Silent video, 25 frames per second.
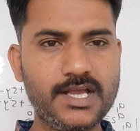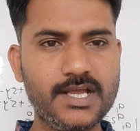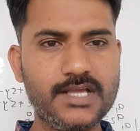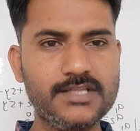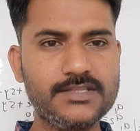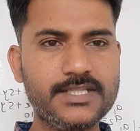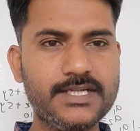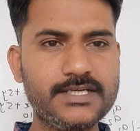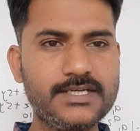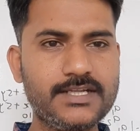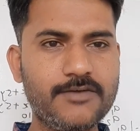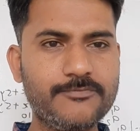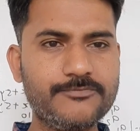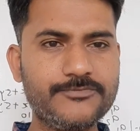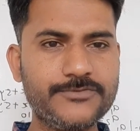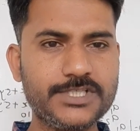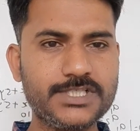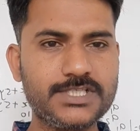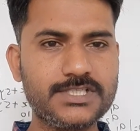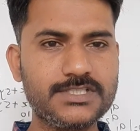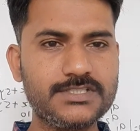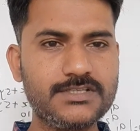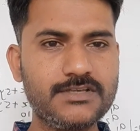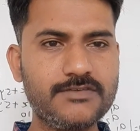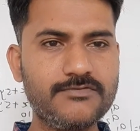that
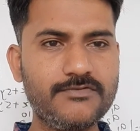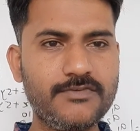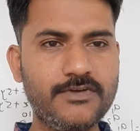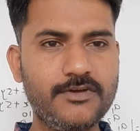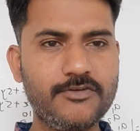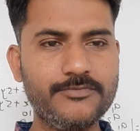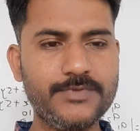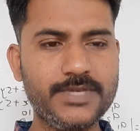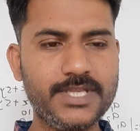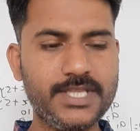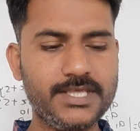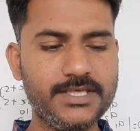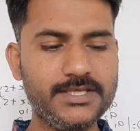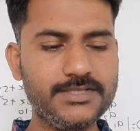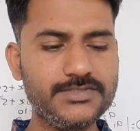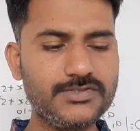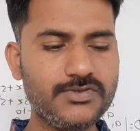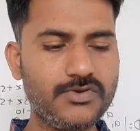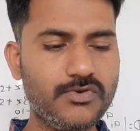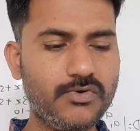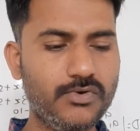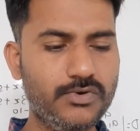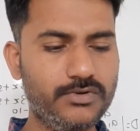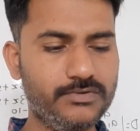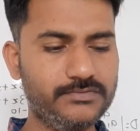object is of how many years
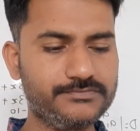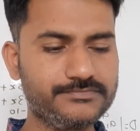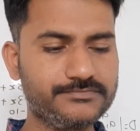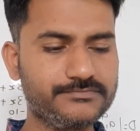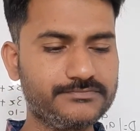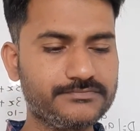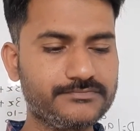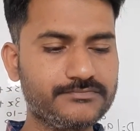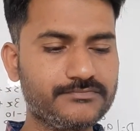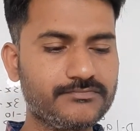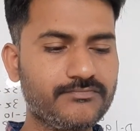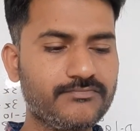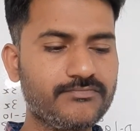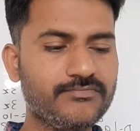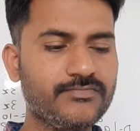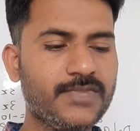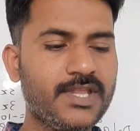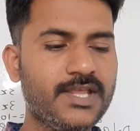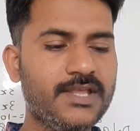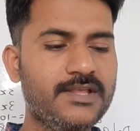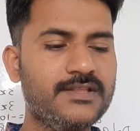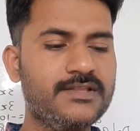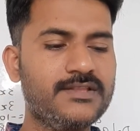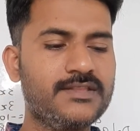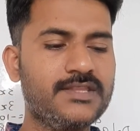old.
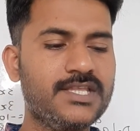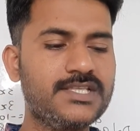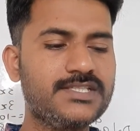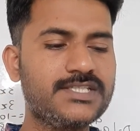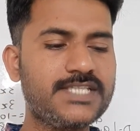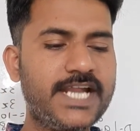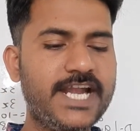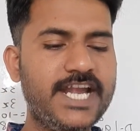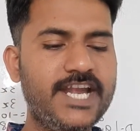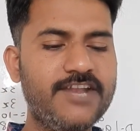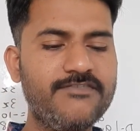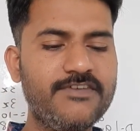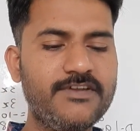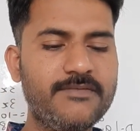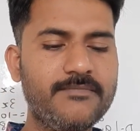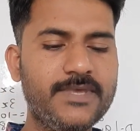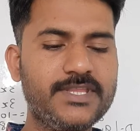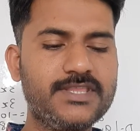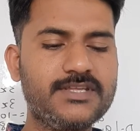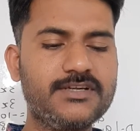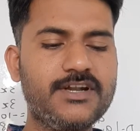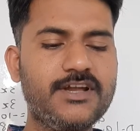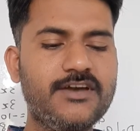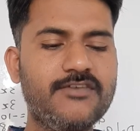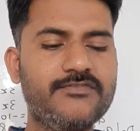This scientific
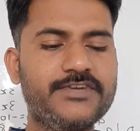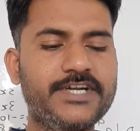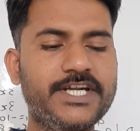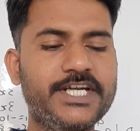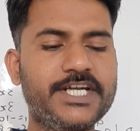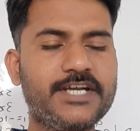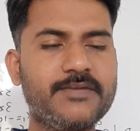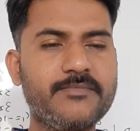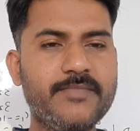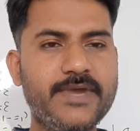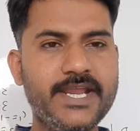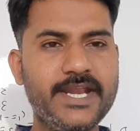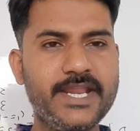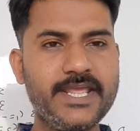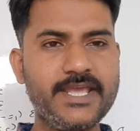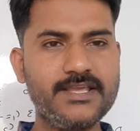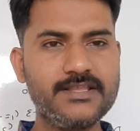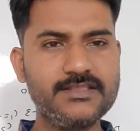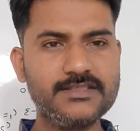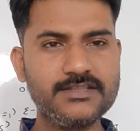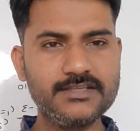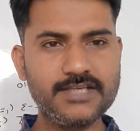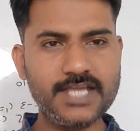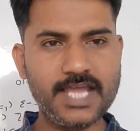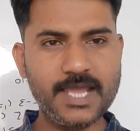method of
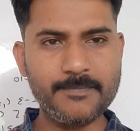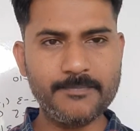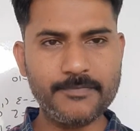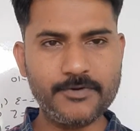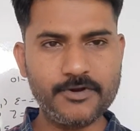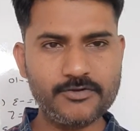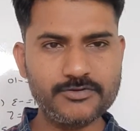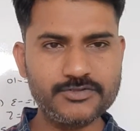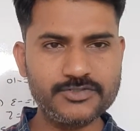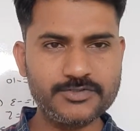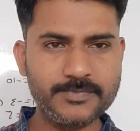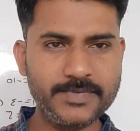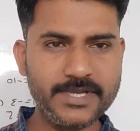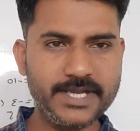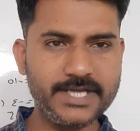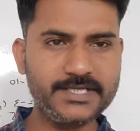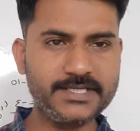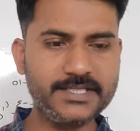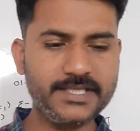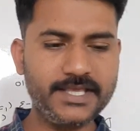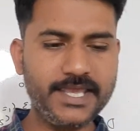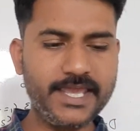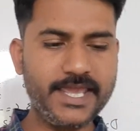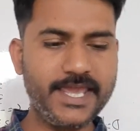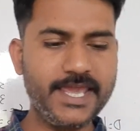determining the
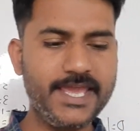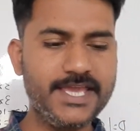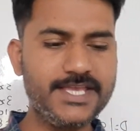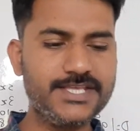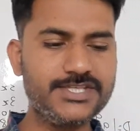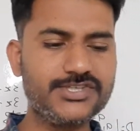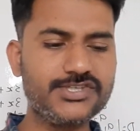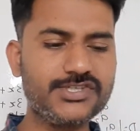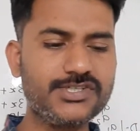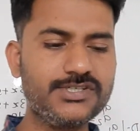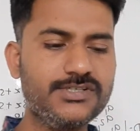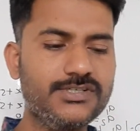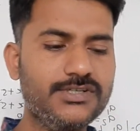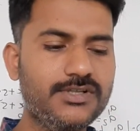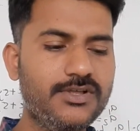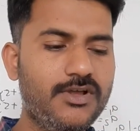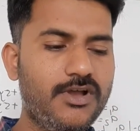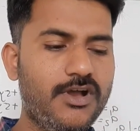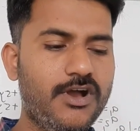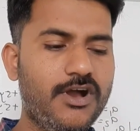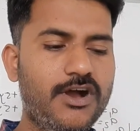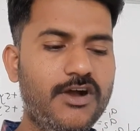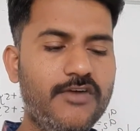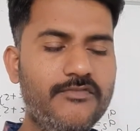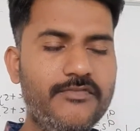approximate age
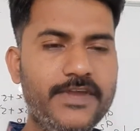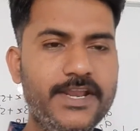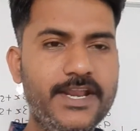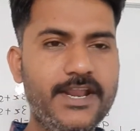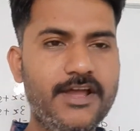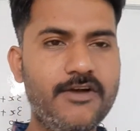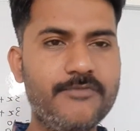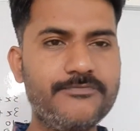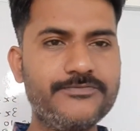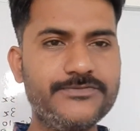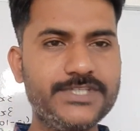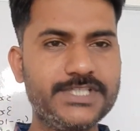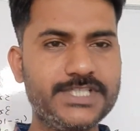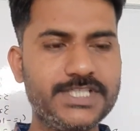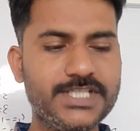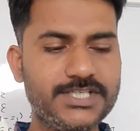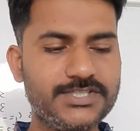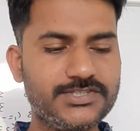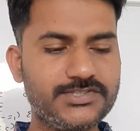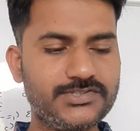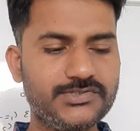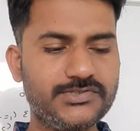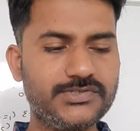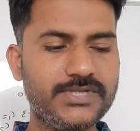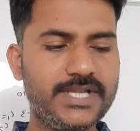of an object
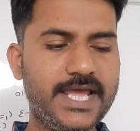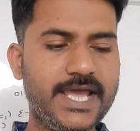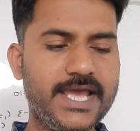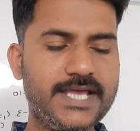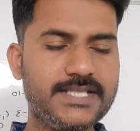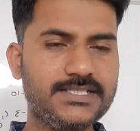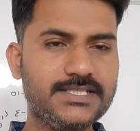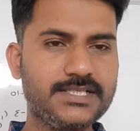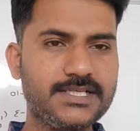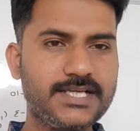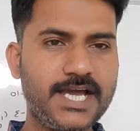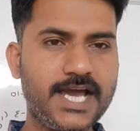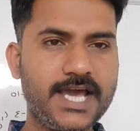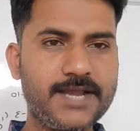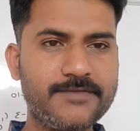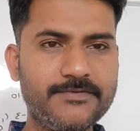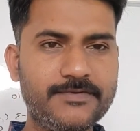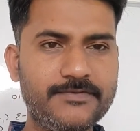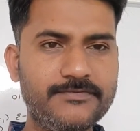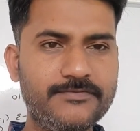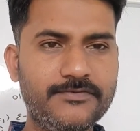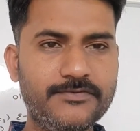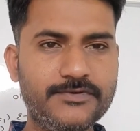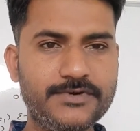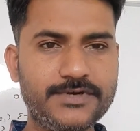is known as a
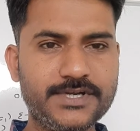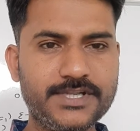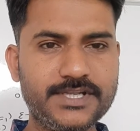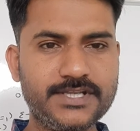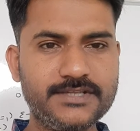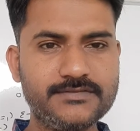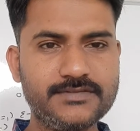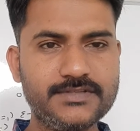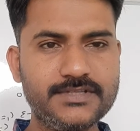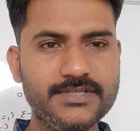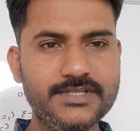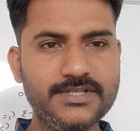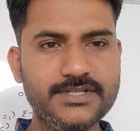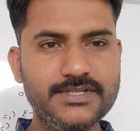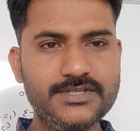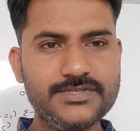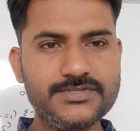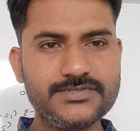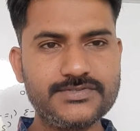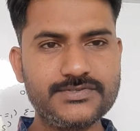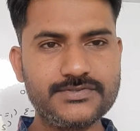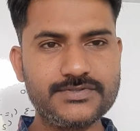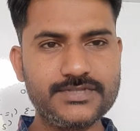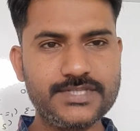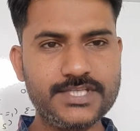carbon 14.
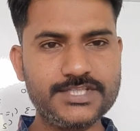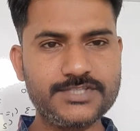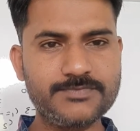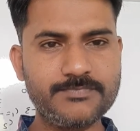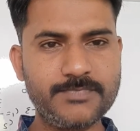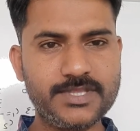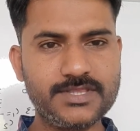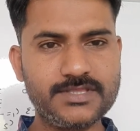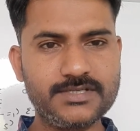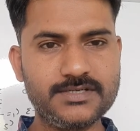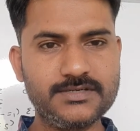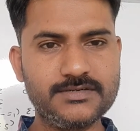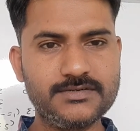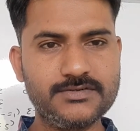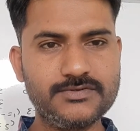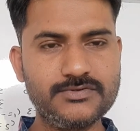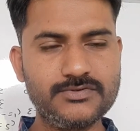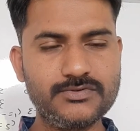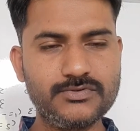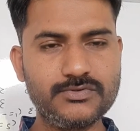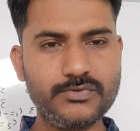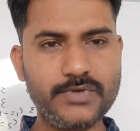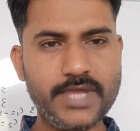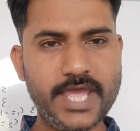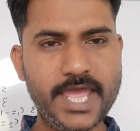So this method
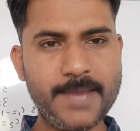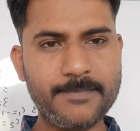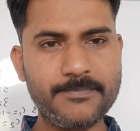to